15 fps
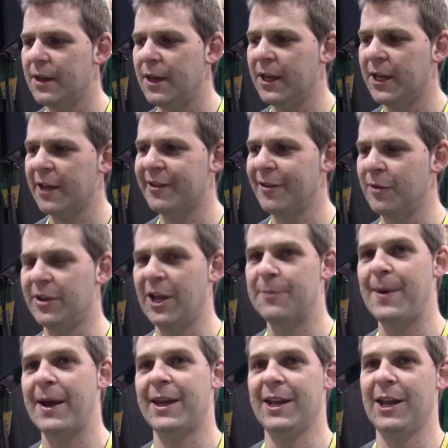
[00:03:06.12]
It gets everyone's head
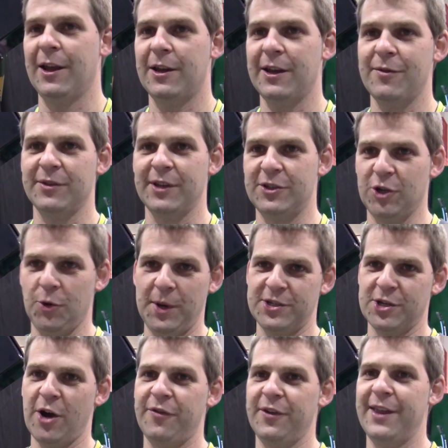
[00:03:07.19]
back in it. Everyone's had 2
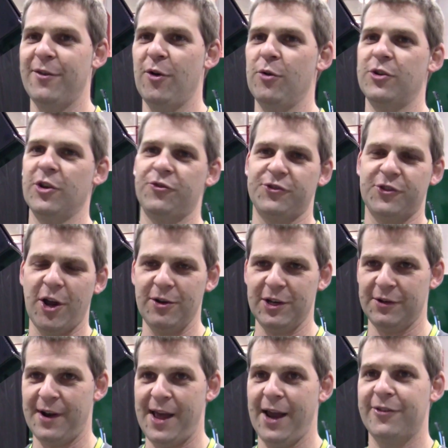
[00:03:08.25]
weeks off and they're all just
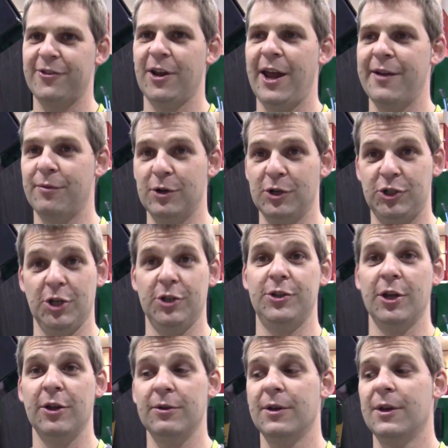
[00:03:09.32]
totally relaxed like everyone should
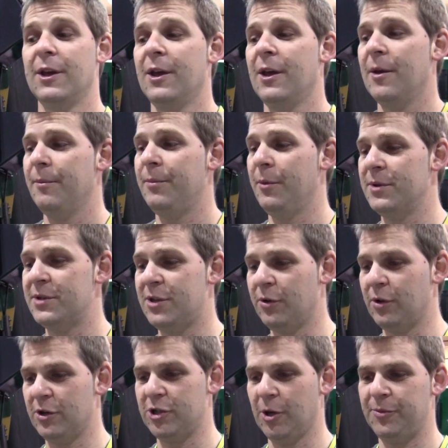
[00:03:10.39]
do. But we've still
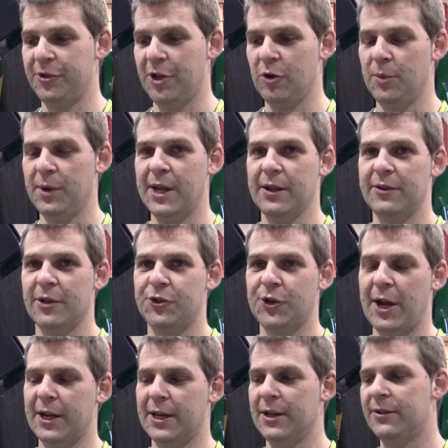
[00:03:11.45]
got a job to do when we get to the
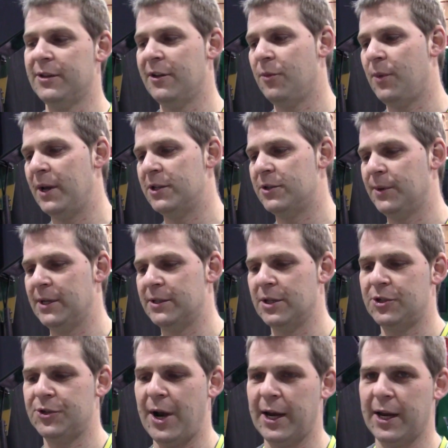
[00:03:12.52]
track, and instead of waiting till we get to
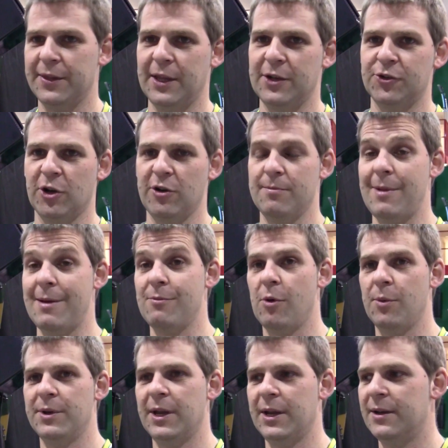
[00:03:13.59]
the track and then trying to remember
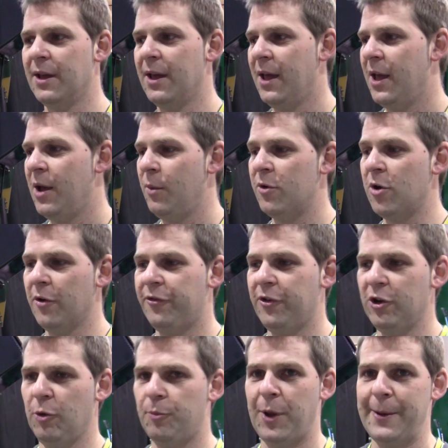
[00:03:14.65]
what we did, we've got a
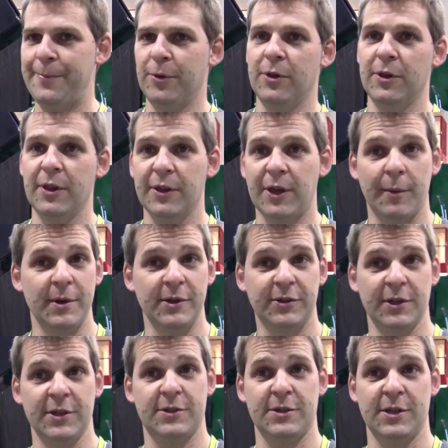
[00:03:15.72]
few new people coming into
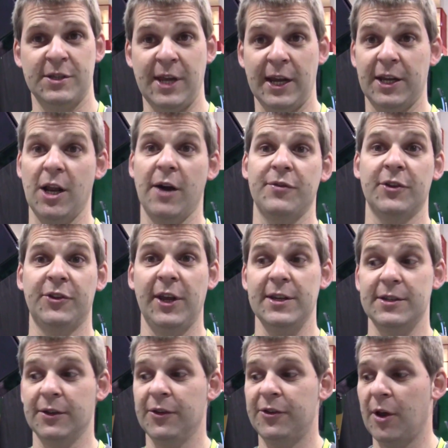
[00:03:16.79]
the second half of the
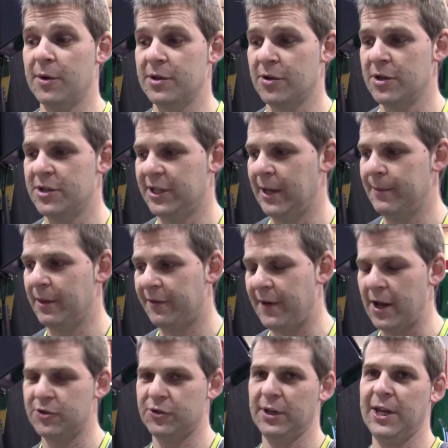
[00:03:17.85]
season, so it's nice to get them in the
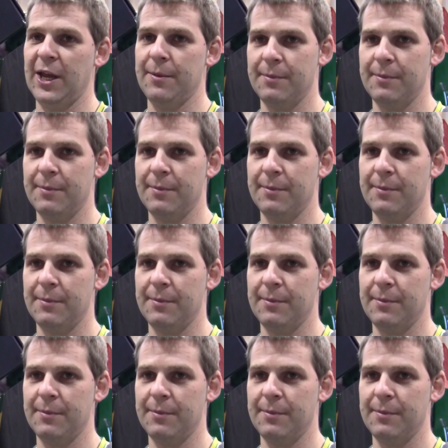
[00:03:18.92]
factory and